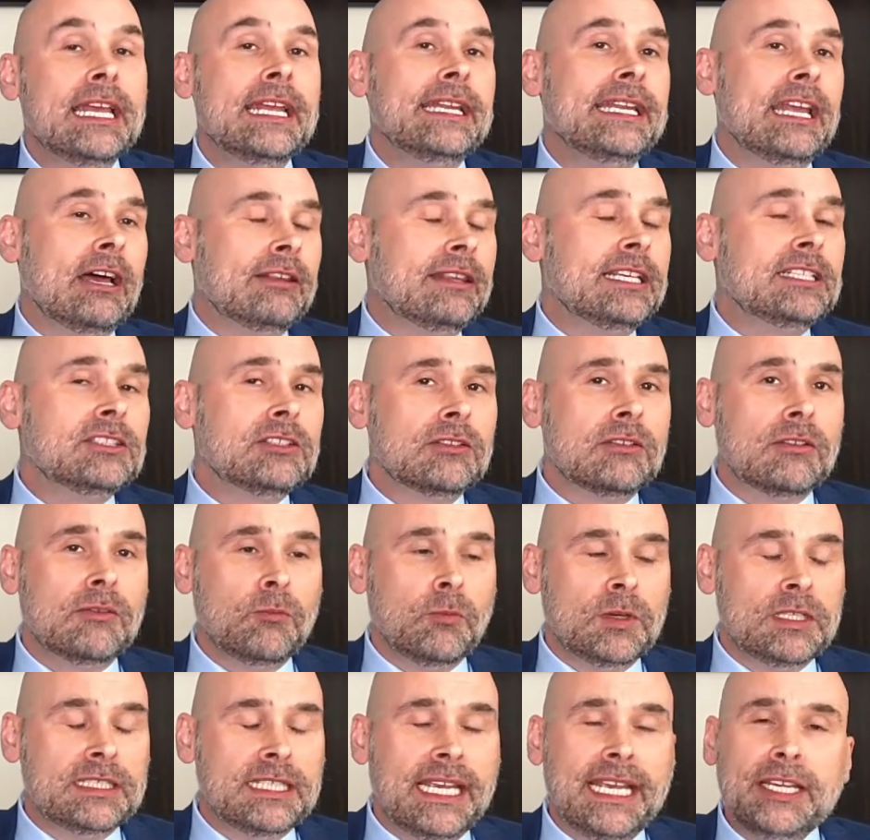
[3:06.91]
Now, this
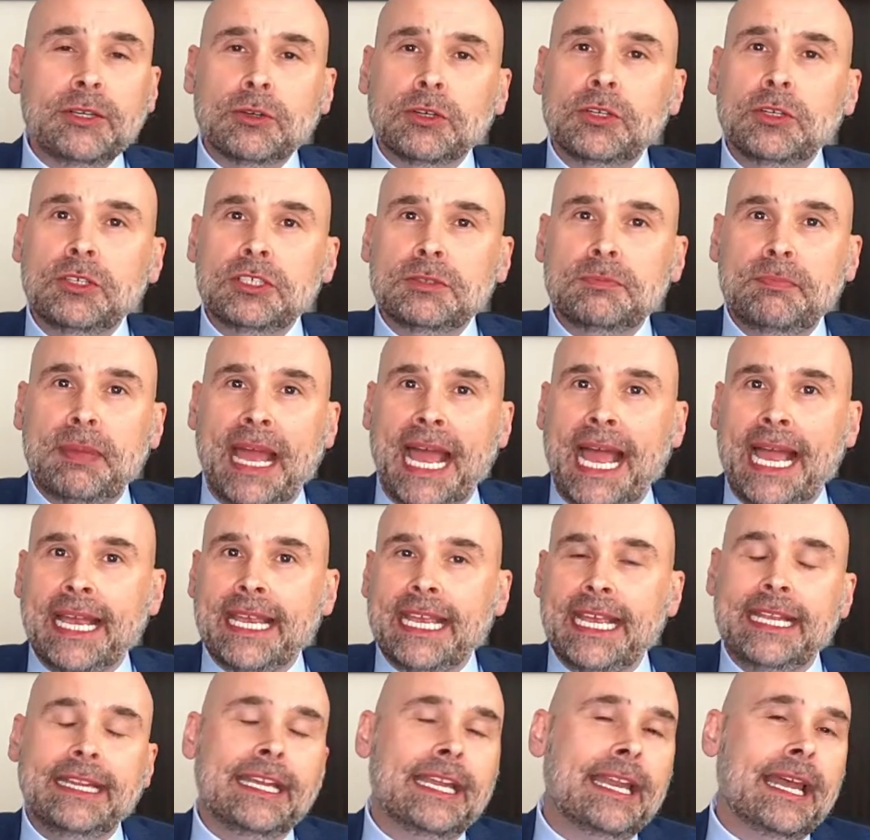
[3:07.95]
was introduced back
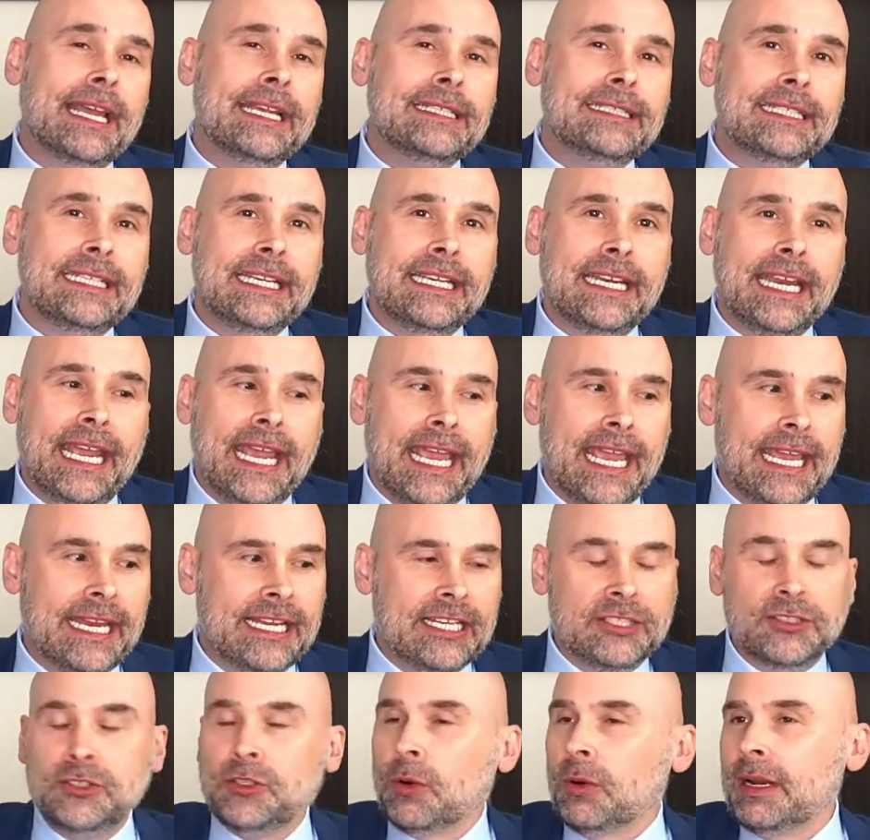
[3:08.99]
in the
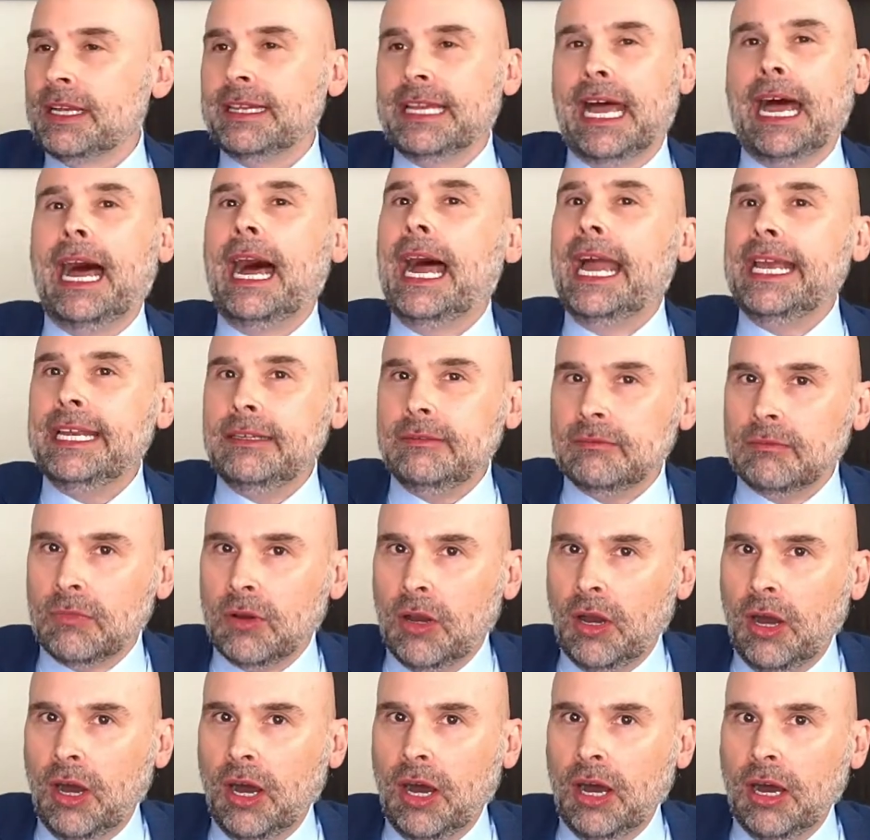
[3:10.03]
1980s during the height
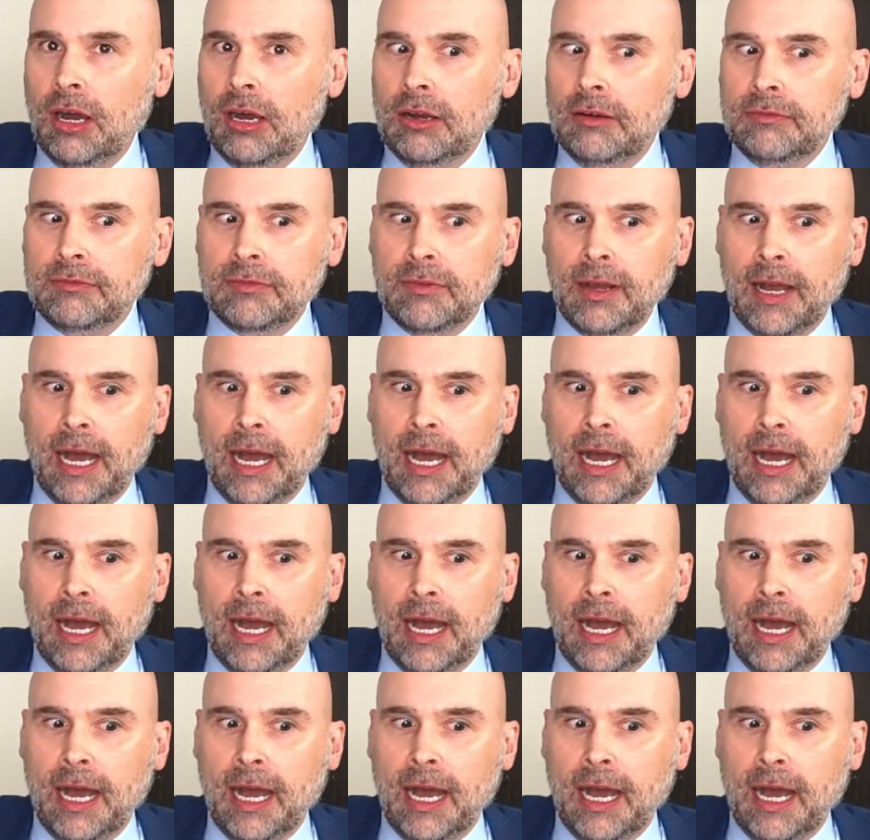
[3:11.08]
of